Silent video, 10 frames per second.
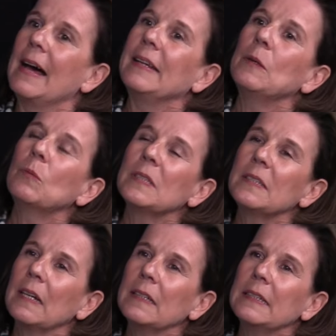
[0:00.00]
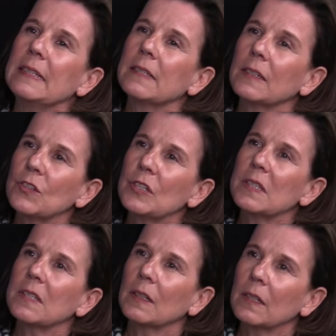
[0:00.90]
and it was done in such a
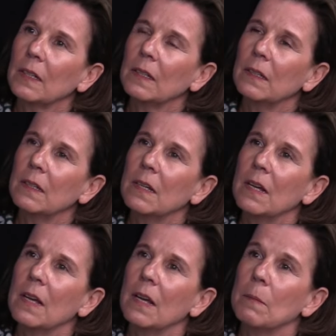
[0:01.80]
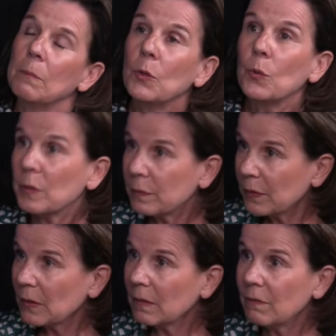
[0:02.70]
subtle
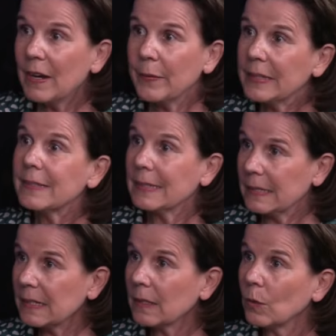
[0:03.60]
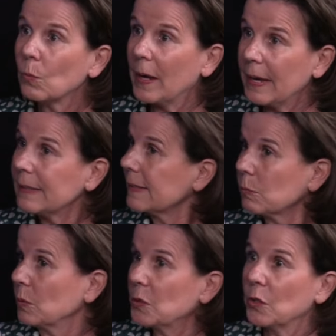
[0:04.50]
beautiful, very aesthetical way. It
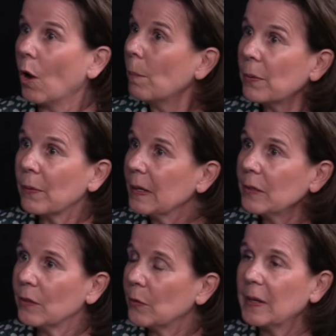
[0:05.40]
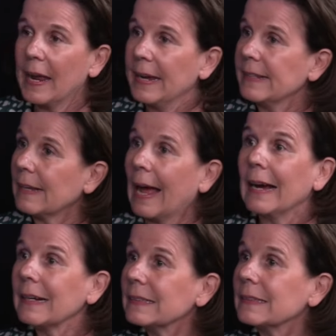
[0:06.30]
was an opera, you know, in eight
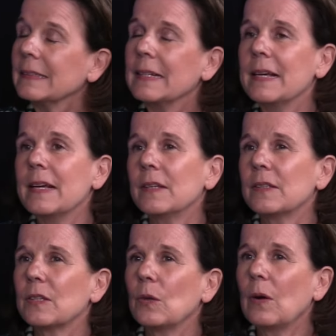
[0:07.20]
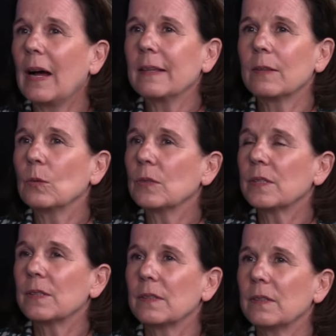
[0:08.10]
acts. So I
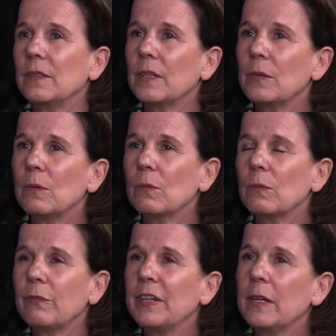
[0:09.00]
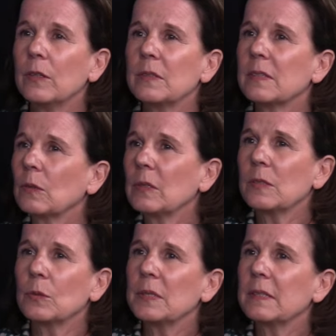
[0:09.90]
thought, you know, videos
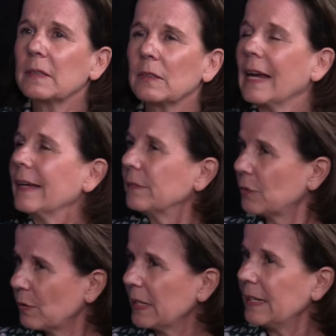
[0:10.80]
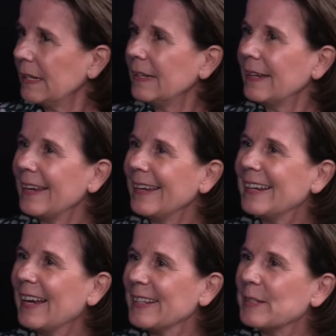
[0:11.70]
is always kind of tricky
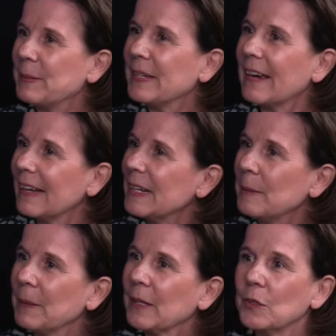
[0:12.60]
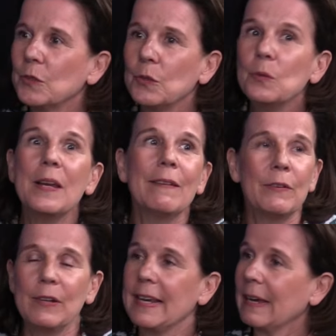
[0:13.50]
in a, at a biennale because you
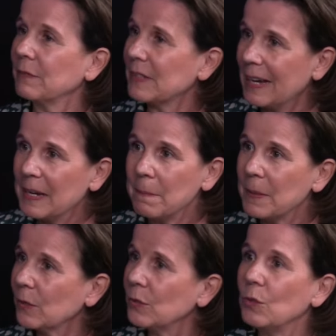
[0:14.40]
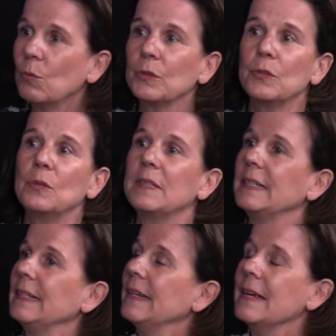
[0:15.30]
never really have time because you want to
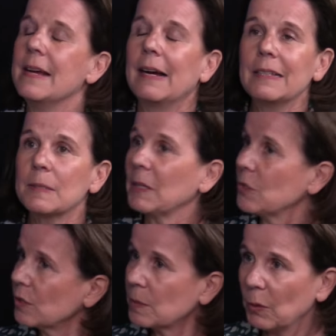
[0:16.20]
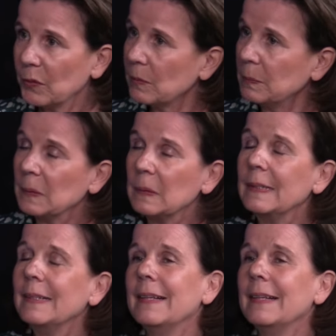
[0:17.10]
see as much as possible.